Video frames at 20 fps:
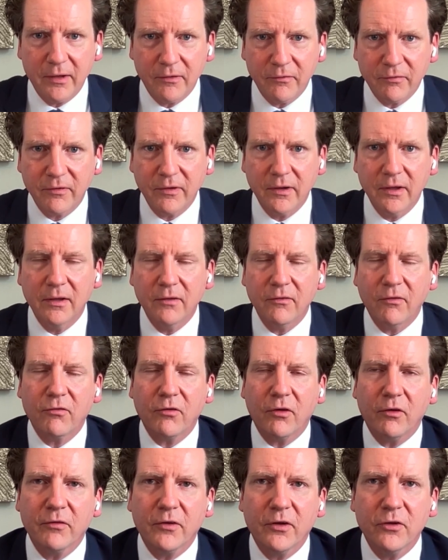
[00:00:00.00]
of the
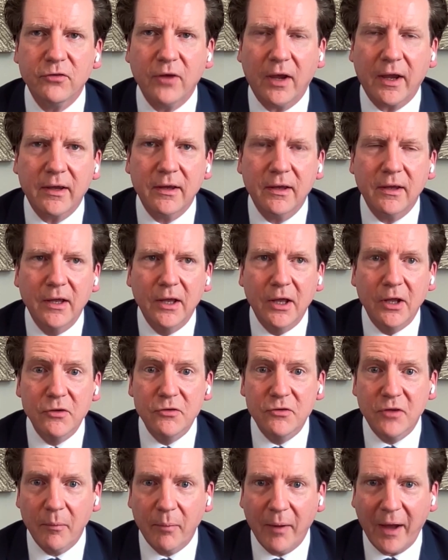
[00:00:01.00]
cervical check
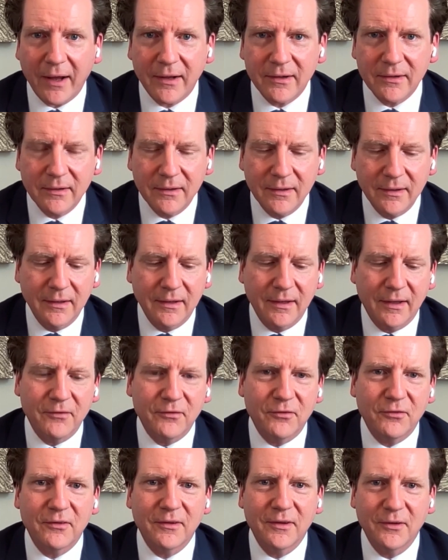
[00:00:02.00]
debacle,
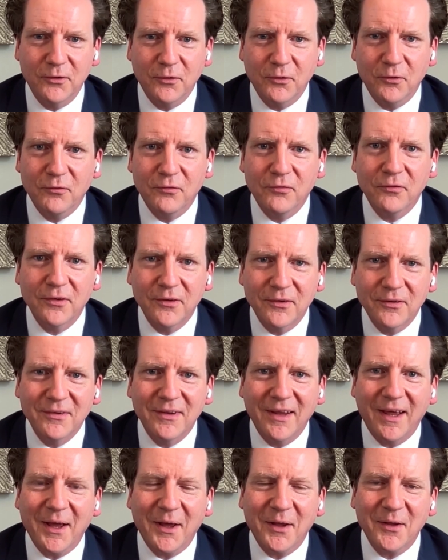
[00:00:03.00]
as you've
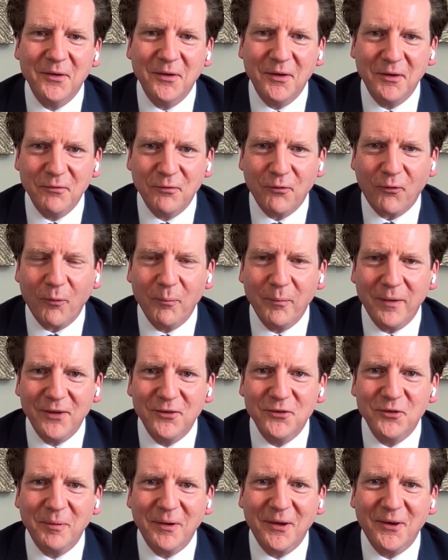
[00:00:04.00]
informed me it
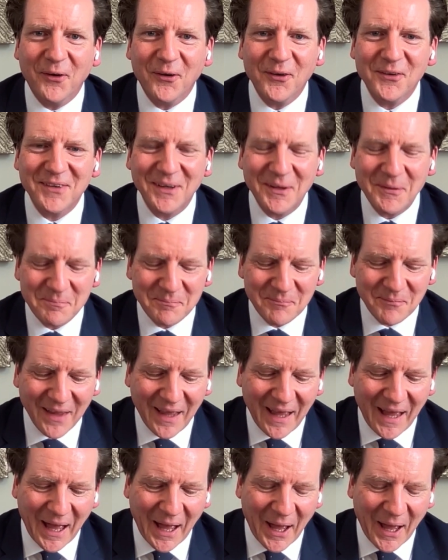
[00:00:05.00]
should be called.
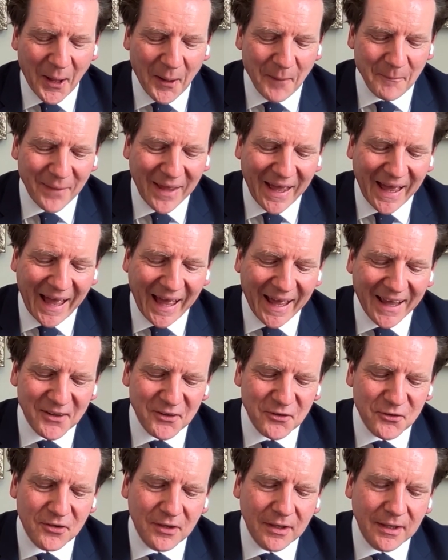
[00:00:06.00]

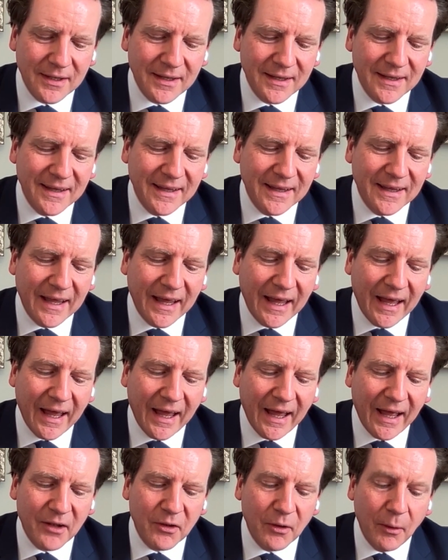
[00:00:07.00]
And
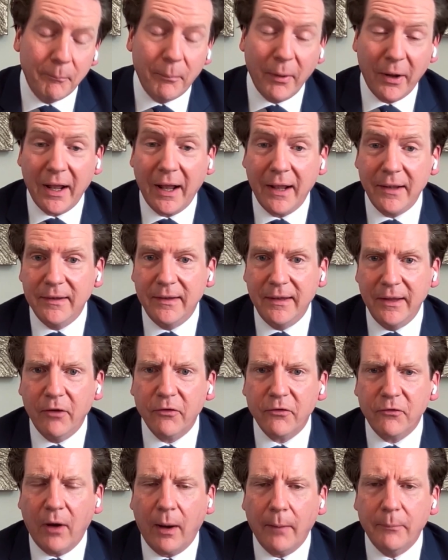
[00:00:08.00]
the
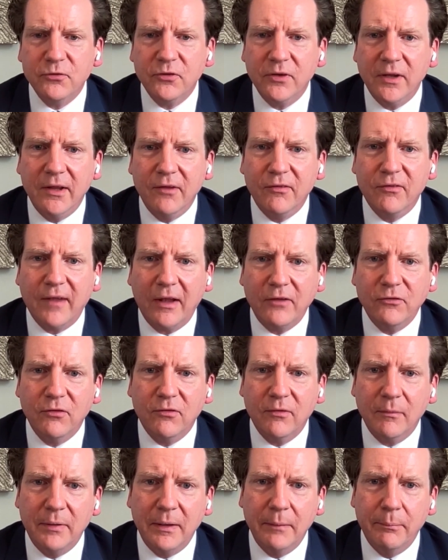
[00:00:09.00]
other option is that you
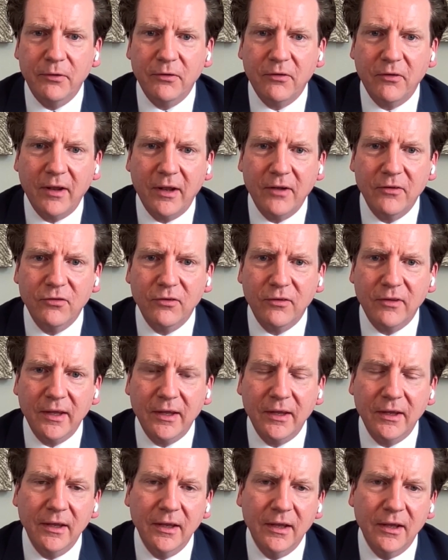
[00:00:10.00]
simply put it into
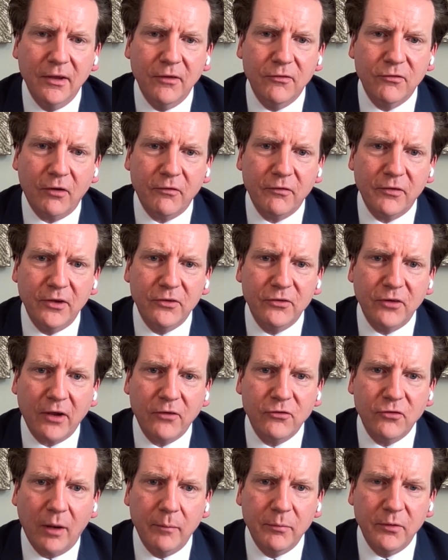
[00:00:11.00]
the CervicalCheck
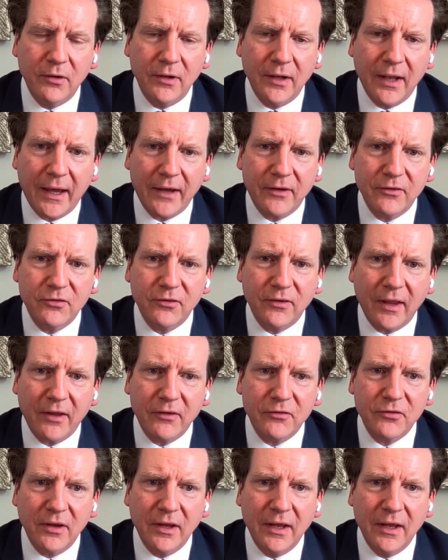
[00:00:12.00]
Tribunal Act, that